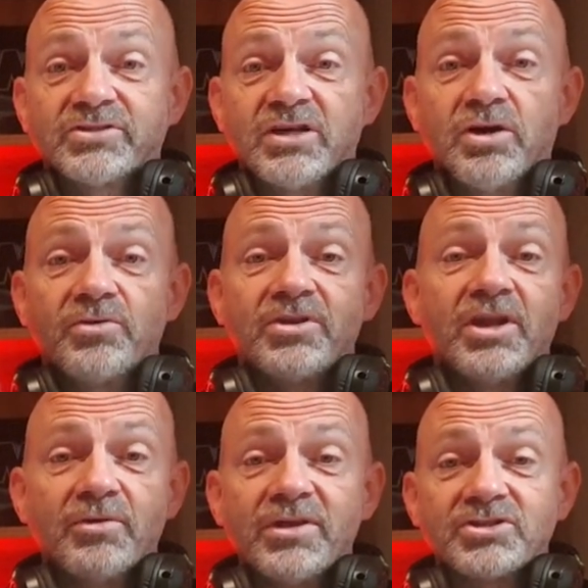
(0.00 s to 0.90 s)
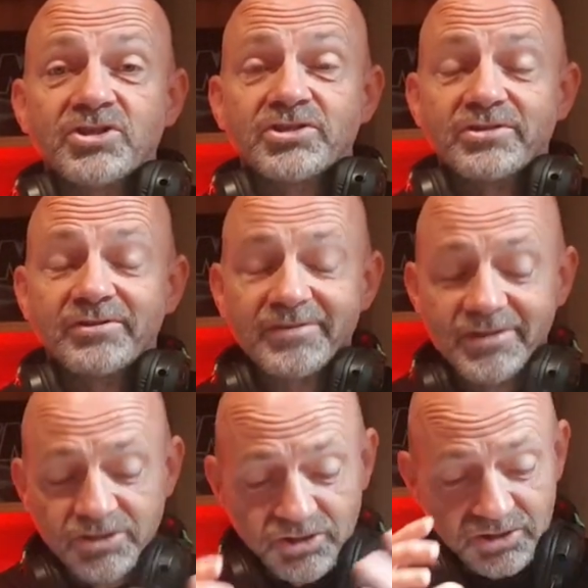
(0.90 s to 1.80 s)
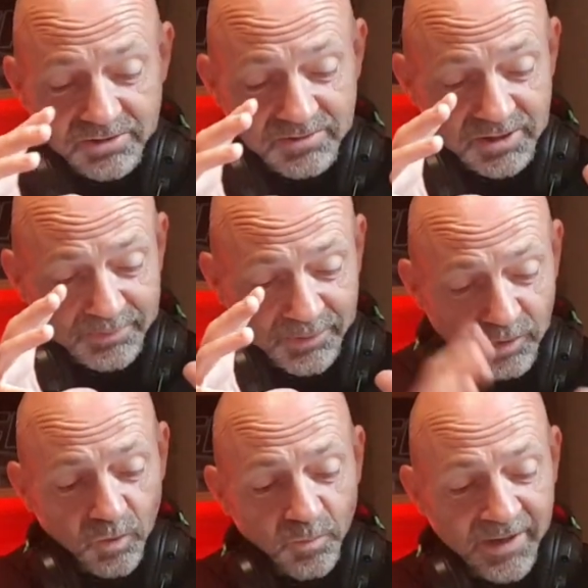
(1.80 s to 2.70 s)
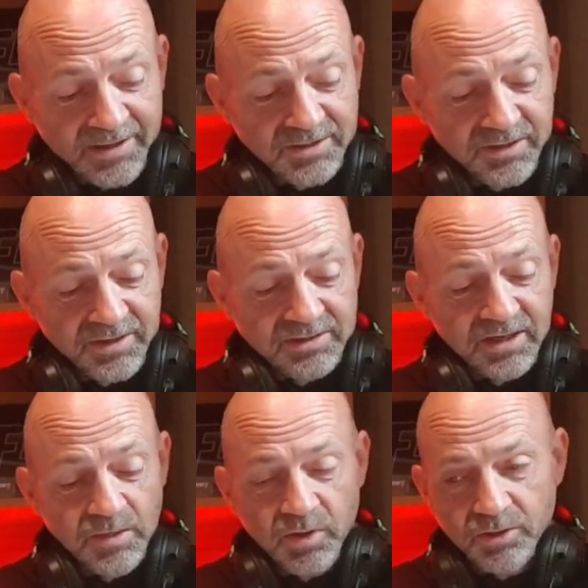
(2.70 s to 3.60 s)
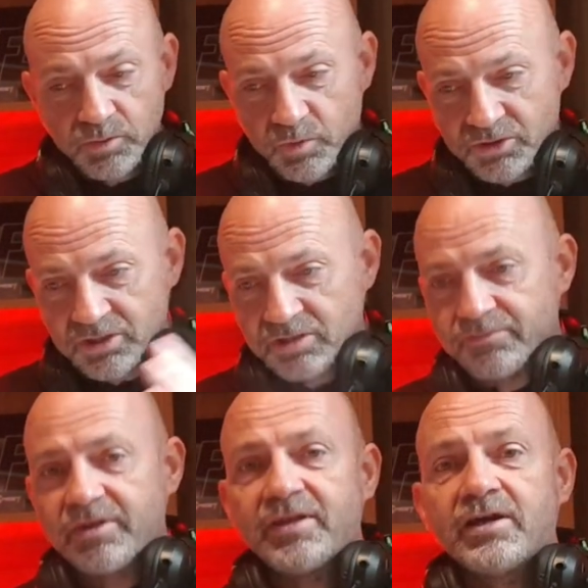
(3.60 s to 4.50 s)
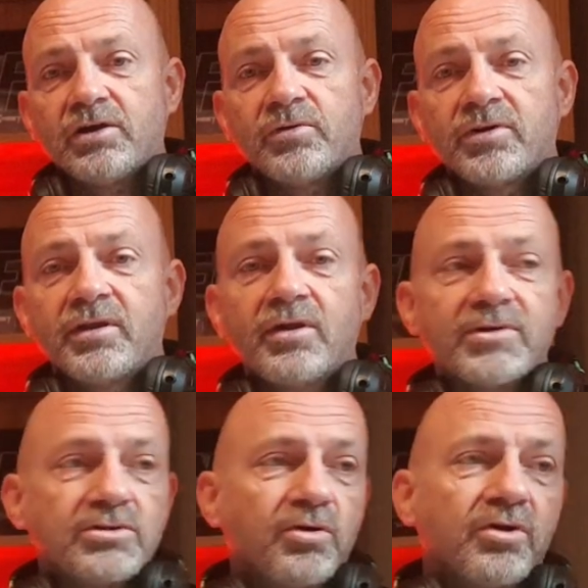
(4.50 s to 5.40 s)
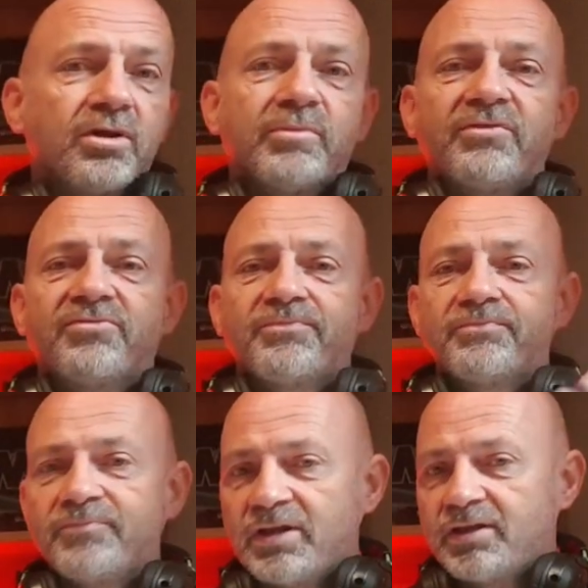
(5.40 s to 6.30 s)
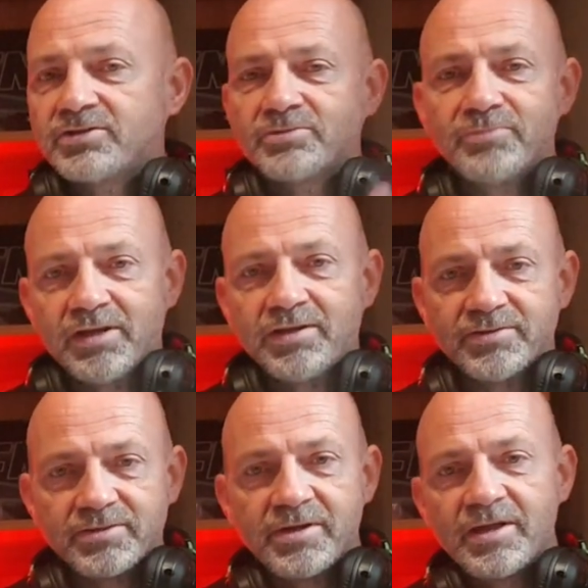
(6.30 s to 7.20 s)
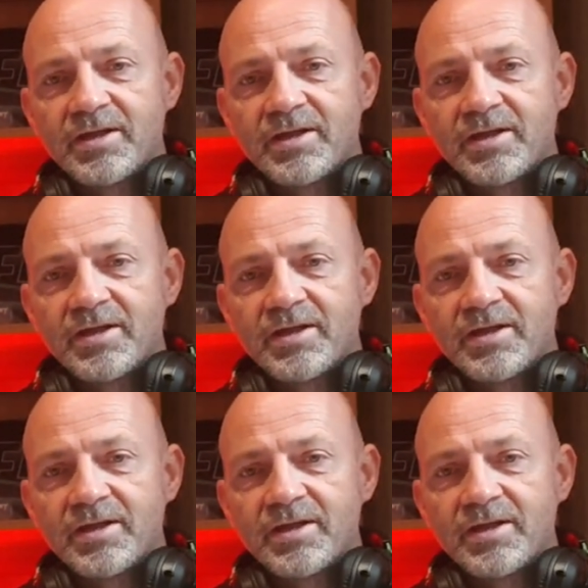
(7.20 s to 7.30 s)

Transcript: So, you know, let's just support bands like this. Anyone who's watching this video, and I know it's not going to be millions and millions,